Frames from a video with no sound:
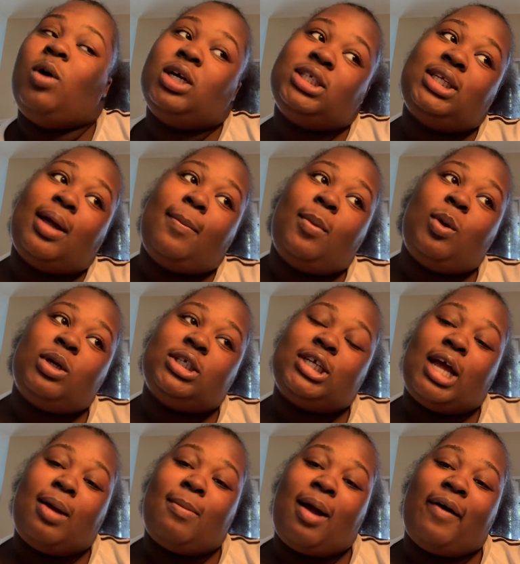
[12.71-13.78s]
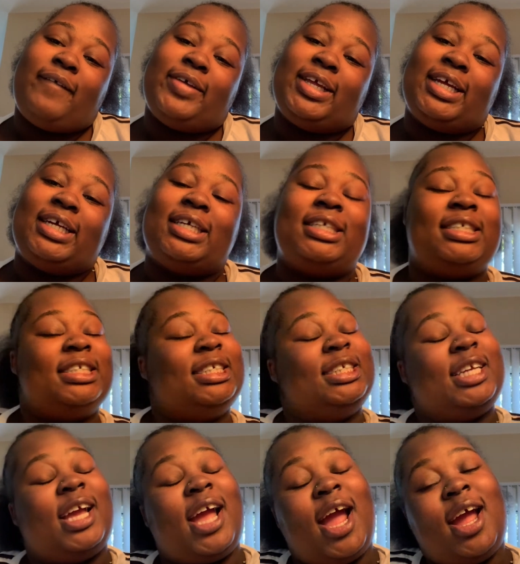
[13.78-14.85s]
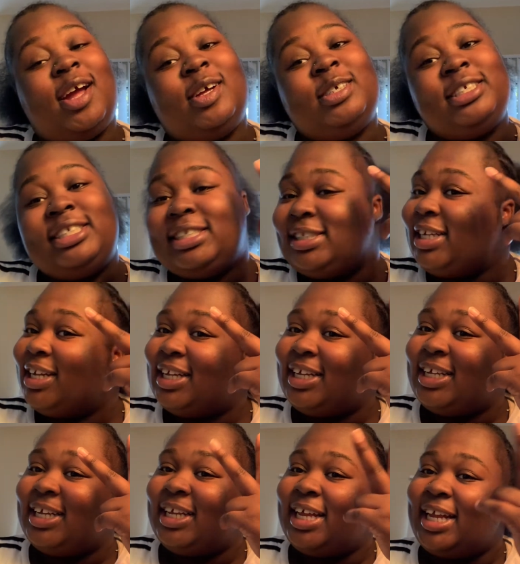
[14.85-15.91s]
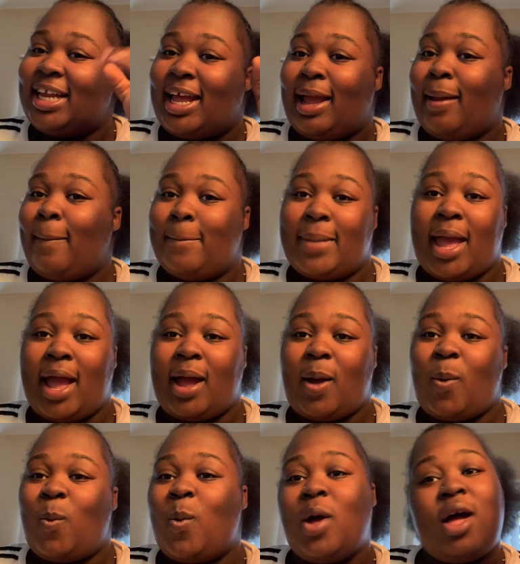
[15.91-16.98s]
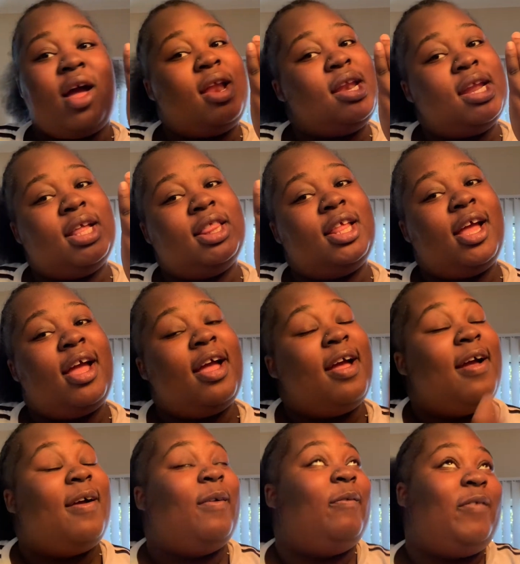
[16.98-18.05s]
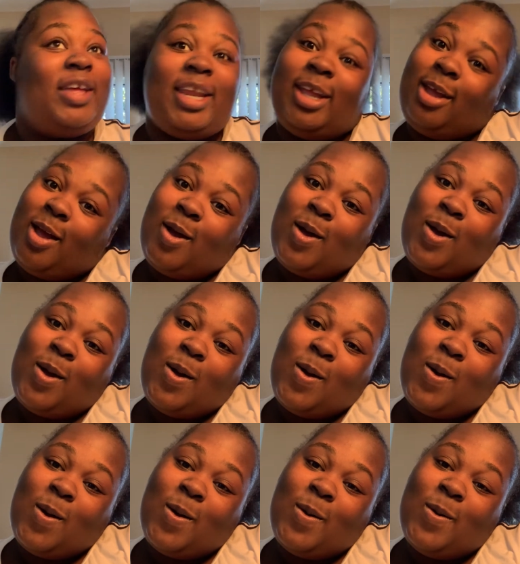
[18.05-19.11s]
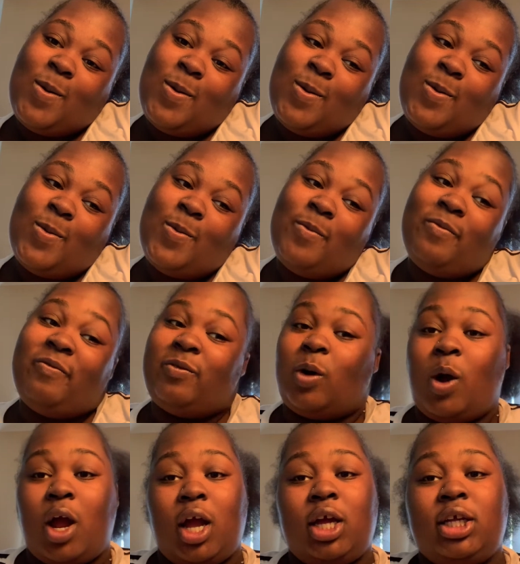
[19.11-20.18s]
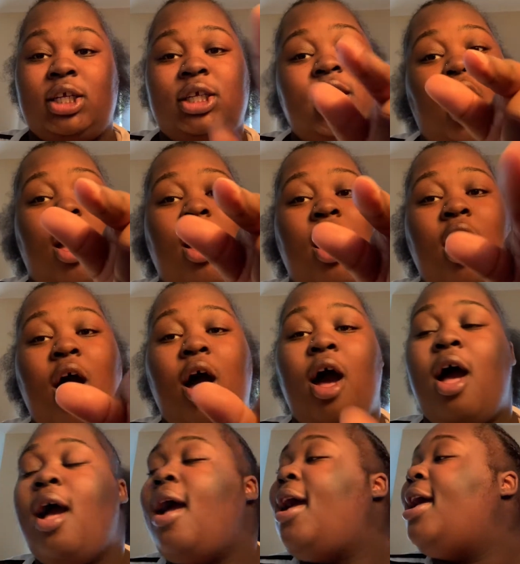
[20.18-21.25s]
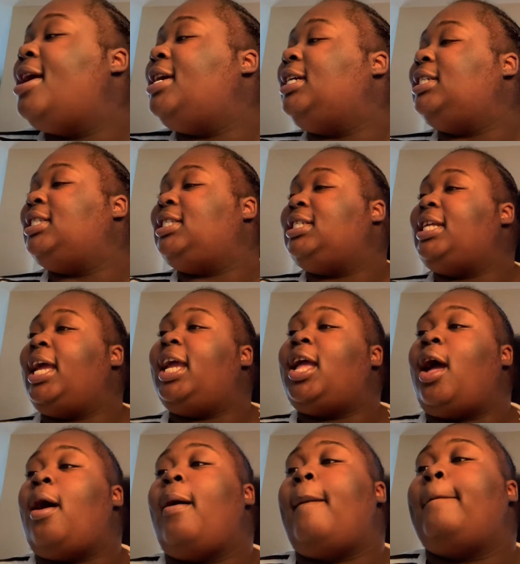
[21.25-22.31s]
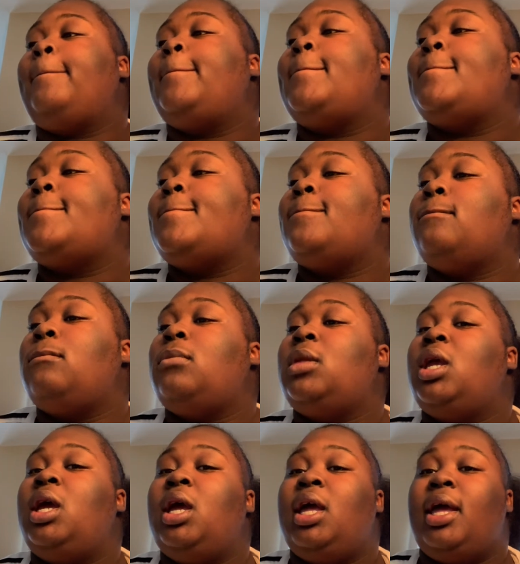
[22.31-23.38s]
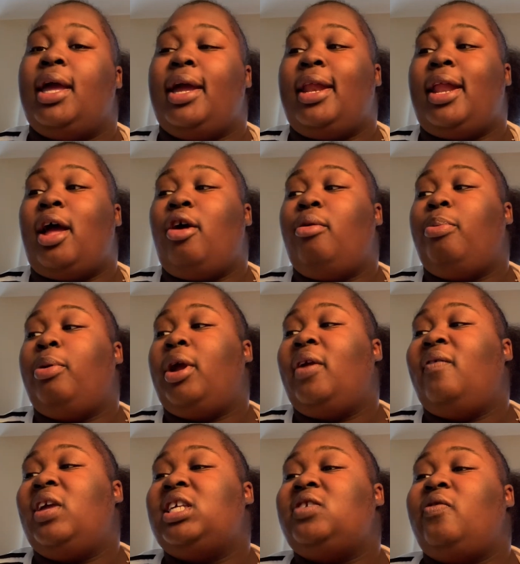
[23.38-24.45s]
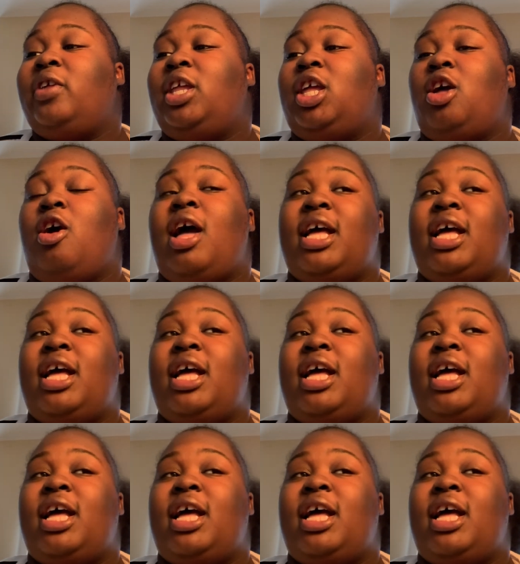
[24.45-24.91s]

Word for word: What's up, Mo&Shun Mafia? It's your girl, Shun, and I am back for another video for y'all. And today, y'all, in our previous video, I